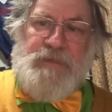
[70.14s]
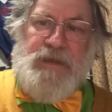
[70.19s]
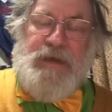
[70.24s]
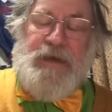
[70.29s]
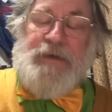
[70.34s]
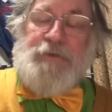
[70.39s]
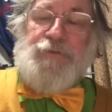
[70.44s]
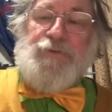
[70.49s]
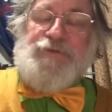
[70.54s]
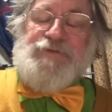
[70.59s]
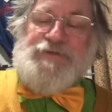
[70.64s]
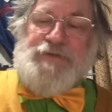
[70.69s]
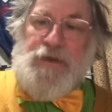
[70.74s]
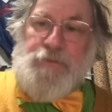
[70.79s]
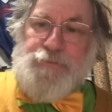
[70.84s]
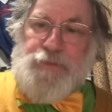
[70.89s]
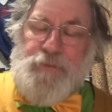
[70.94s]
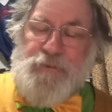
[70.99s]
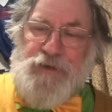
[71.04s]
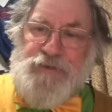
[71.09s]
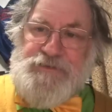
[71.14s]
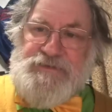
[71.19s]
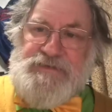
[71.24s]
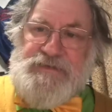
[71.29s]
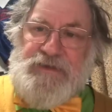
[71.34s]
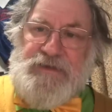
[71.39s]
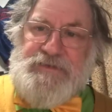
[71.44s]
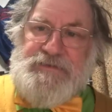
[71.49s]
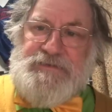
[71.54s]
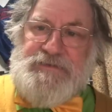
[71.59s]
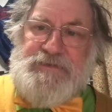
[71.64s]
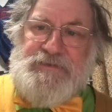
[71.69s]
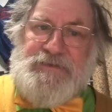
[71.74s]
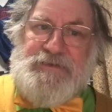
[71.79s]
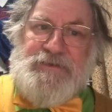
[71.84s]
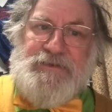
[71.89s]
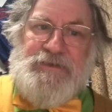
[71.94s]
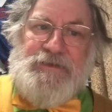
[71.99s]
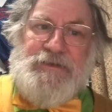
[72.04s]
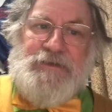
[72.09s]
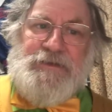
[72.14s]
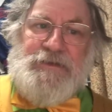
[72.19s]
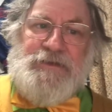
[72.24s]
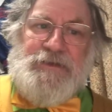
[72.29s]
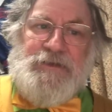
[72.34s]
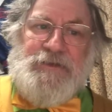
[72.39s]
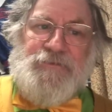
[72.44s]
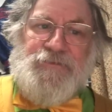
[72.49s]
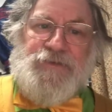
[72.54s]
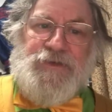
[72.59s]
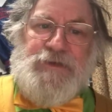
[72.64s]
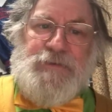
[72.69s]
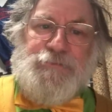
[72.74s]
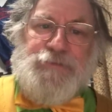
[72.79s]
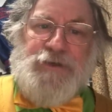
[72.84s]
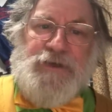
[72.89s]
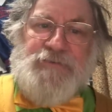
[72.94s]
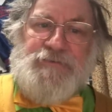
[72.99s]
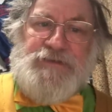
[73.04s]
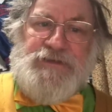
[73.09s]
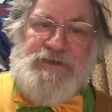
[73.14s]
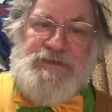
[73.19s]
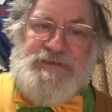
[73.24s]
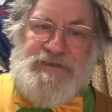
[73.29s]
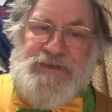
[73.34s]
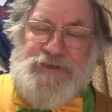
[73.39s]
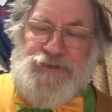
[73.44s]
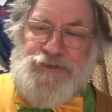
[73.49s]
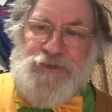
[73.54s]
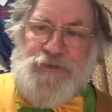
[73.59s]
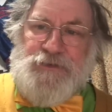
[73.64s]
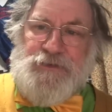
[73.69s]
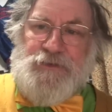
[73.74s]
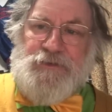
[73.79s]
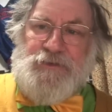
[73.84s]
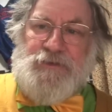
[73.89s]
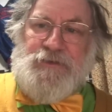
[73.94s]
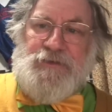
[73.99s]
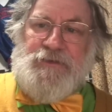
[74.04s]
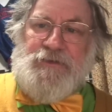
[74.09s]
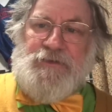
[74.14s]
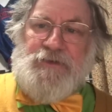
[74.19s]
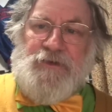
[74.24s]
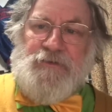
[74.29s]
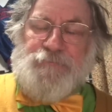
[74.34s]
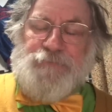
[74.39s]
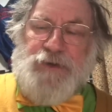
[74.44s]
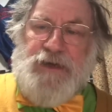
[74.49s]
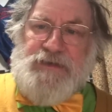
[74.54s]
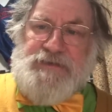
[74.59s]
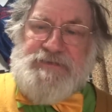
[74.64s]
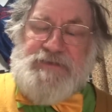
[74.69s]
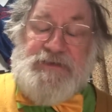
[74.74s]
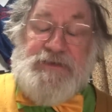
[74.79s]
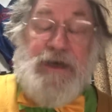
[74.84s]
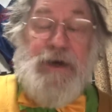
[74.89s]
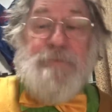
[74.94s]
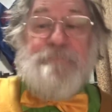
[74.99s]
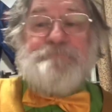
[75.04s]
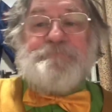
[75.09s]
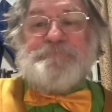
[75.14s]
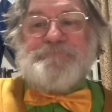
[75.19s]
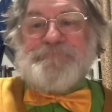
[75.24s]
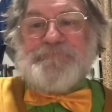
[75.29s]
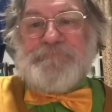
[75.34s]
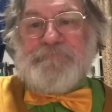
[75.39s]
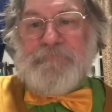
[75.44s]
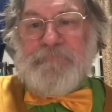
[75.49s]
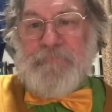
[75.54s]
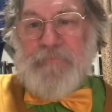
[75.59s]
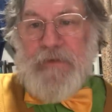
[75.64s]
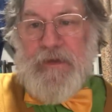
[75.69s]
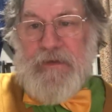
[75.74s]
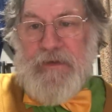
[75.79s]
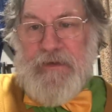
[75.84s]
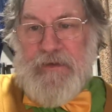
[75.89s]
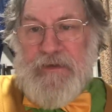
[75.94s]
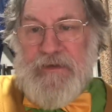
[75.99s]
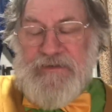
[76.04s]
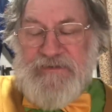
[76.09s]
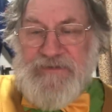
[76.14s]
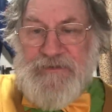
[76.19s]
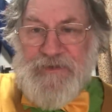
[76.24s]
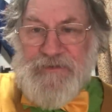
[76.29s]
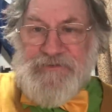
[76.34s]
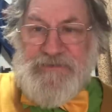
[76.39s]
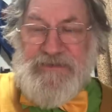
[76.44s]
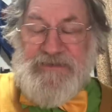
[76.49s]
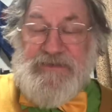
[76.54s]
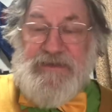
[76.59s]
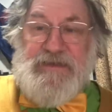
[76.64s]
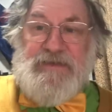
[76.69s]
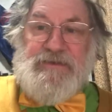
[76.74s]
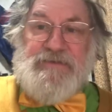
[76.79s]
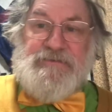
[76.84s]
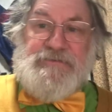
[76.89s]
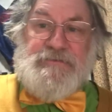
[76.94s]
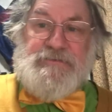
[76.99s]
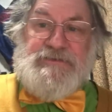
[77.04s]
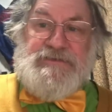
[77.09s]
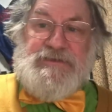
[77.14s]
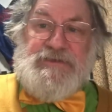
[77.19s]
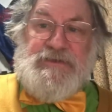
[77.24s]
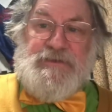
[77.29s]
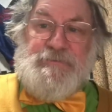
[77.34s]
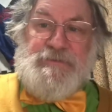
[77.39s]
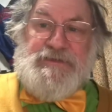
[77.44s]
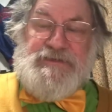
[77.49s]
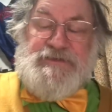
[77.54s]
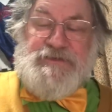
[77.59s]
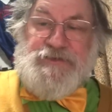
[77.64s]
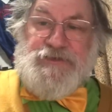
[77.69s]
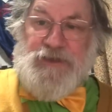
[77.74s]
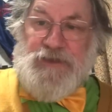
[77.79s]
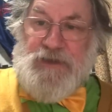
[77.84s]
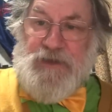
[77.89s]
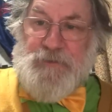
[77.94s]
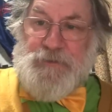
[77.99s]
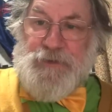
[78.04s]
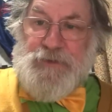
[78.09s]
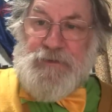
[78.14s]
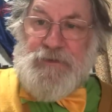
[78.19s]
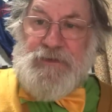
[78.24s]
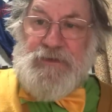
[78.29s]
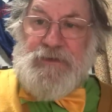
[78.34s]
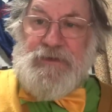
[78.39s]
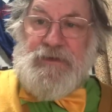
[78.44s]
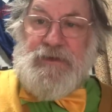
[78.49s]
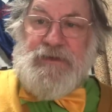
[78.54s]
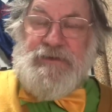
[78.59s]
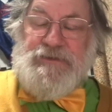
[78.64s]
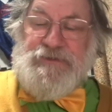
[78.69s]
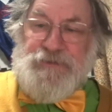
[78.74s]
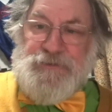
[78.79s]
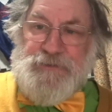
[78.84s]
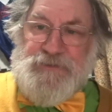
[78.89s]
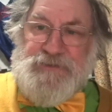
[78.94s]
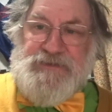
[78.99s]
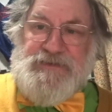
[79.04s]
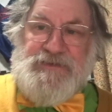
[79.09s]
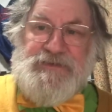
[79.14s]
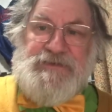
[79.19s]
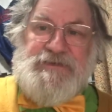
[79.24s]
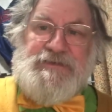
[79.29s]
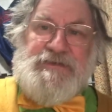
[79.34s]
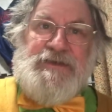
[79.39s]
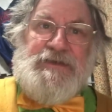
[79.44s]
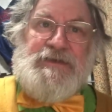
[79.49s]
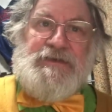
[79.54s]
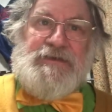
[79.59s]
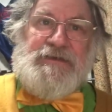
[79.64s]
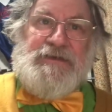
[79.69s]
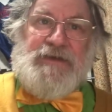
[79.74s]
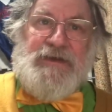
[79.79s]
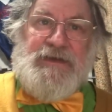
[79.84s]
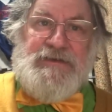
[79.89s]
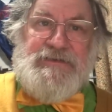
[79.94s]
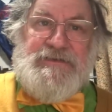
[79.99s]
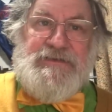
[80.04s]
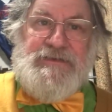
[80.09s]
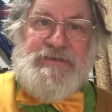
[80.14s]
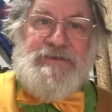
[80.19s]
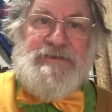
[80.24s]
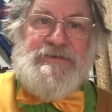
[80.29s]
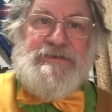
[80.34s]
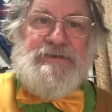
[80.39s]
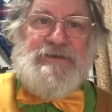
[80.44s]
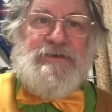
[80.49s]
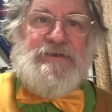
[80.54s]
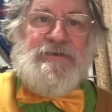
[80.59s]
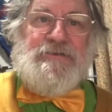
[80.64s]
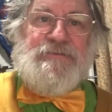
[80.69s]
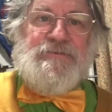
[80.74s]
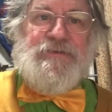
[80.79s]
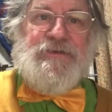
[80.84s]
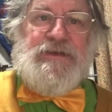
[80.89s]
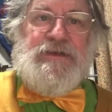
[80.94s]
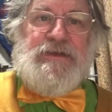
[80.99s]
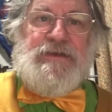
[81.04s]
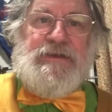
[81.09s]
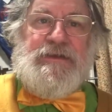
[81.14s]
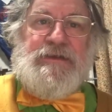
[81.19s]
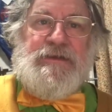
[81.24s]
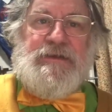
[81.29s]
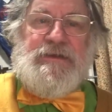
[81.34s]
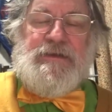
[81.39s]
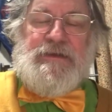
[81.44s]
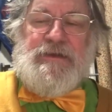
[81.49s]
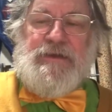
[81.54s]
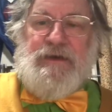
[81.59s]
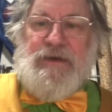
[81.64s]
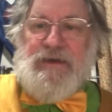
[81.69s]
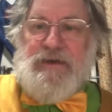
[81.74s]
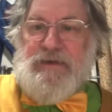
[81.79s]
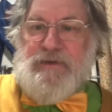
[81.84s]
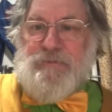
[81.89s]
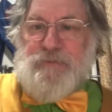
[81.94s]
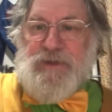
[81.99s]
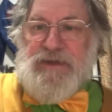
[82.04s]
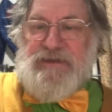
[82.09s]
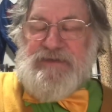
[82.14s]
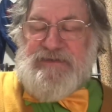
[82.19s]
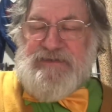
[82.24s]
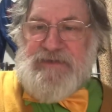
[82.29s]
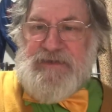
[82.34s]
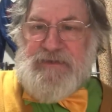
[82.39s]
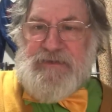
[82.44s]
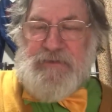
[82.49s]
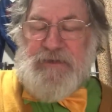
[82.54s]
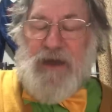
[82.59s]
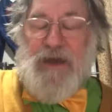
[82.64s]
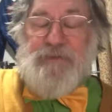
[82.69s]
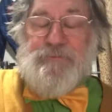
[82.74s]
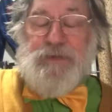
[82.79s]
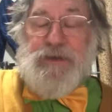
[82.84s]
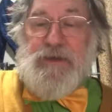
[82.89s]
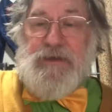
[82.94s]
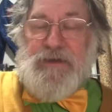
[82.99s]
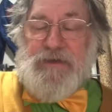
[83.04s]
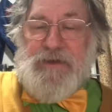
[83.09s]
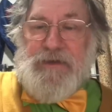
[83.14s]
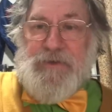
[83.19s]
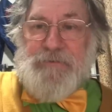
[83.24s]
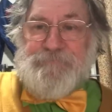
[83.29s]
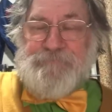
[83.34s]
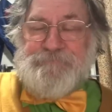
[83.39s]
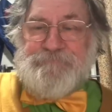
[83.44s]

and also promotes the idea of the privatisation of Brexit. Now, it's not to say that uh, Mr Sharp endorses the ideas of the IPC, IPR,